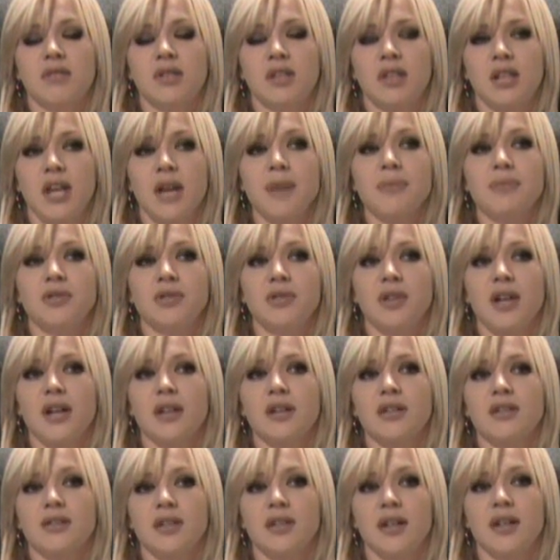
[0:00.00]
came to the
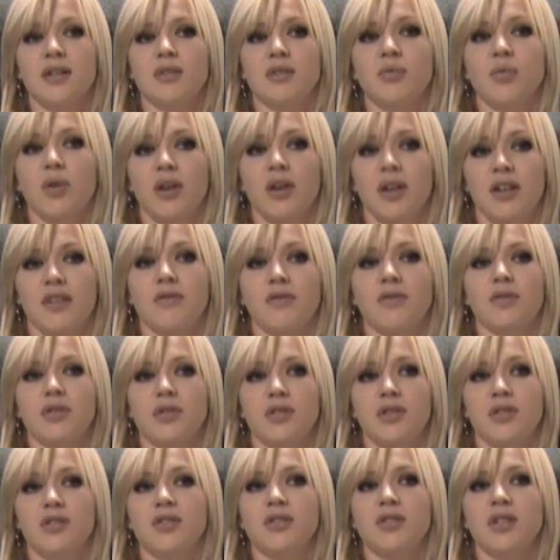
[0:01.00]
United States working for
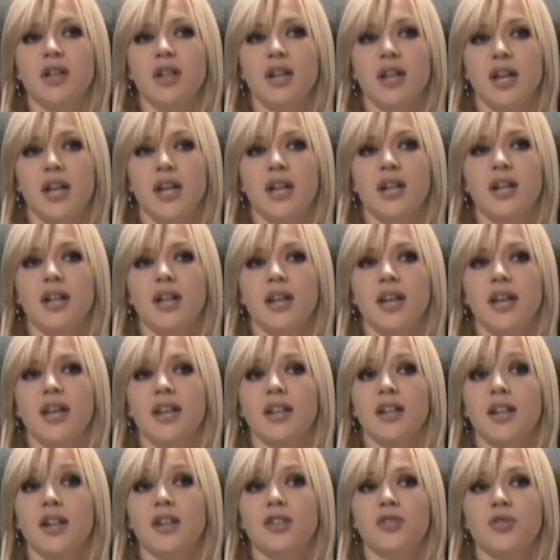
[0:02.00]
Cirque du Soleil. Then I
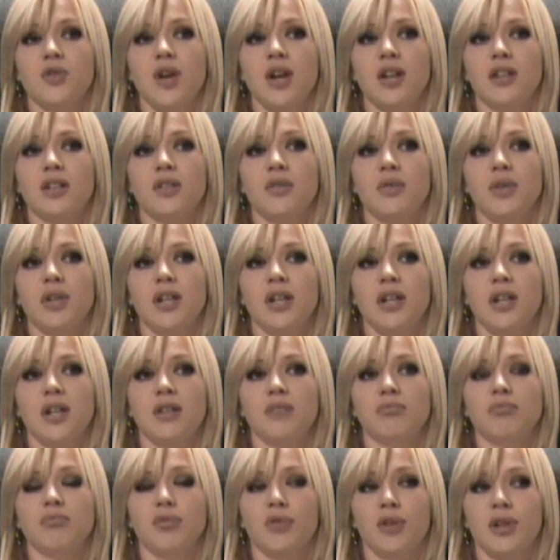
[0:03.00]
get contracted with
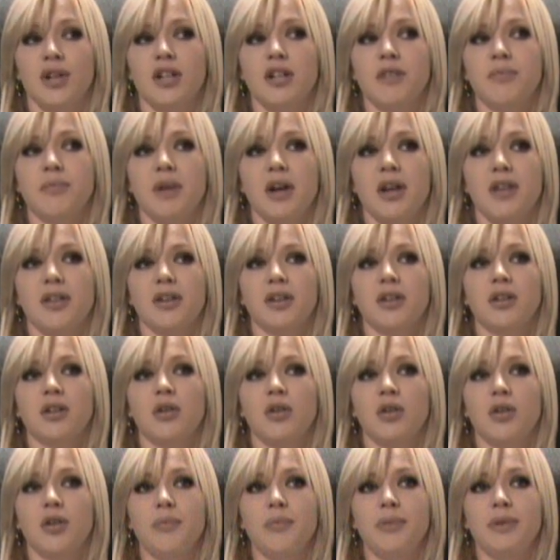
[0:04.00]
a Brazilian brother
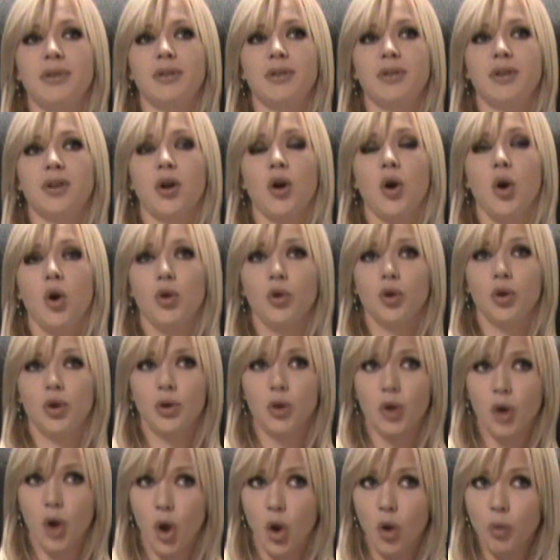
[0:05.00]
called Cold,
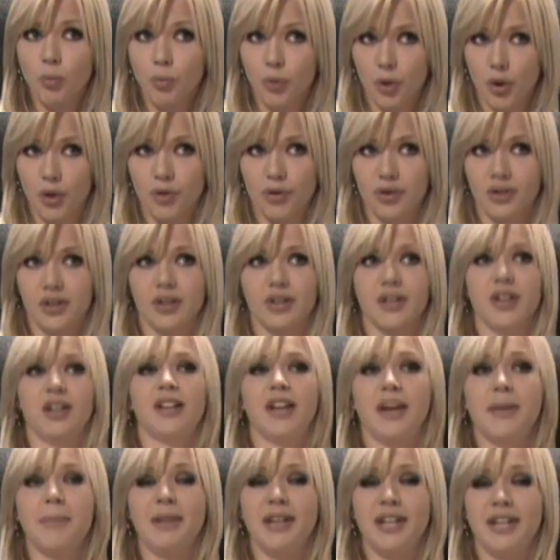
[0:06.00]
Cold Brother
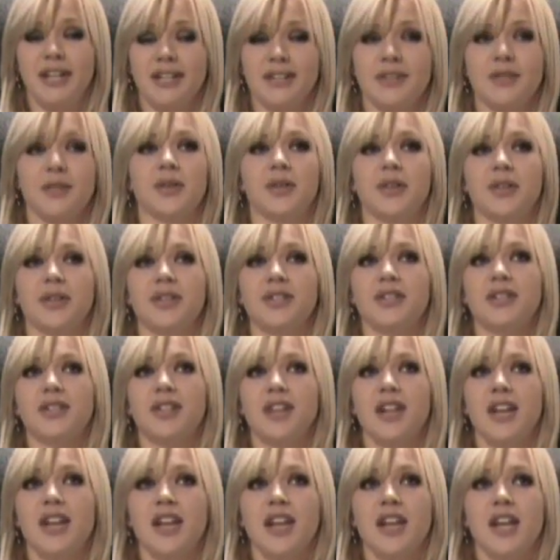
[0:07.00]
Libidi Circus.
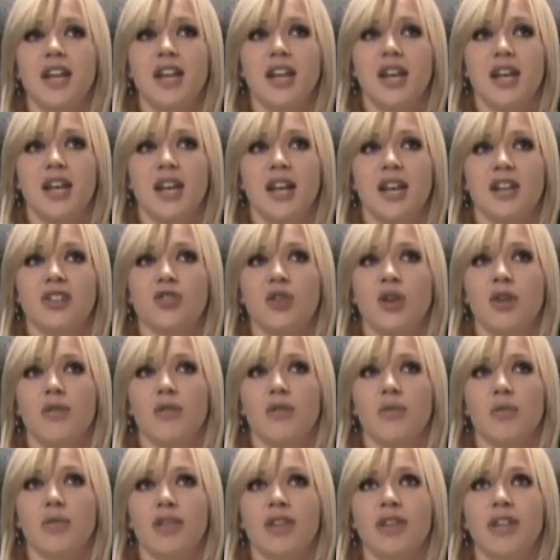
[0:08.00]
I
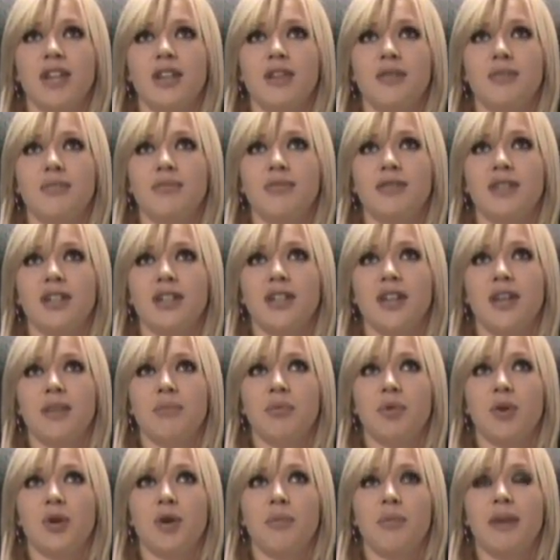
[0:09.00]
traveled with them. Then I
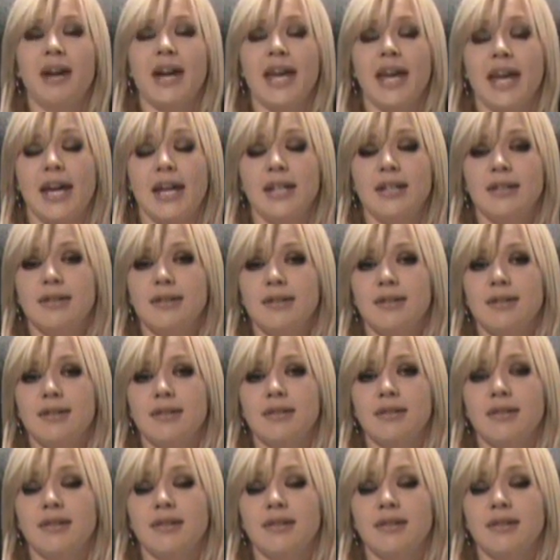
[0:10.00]
broke my hands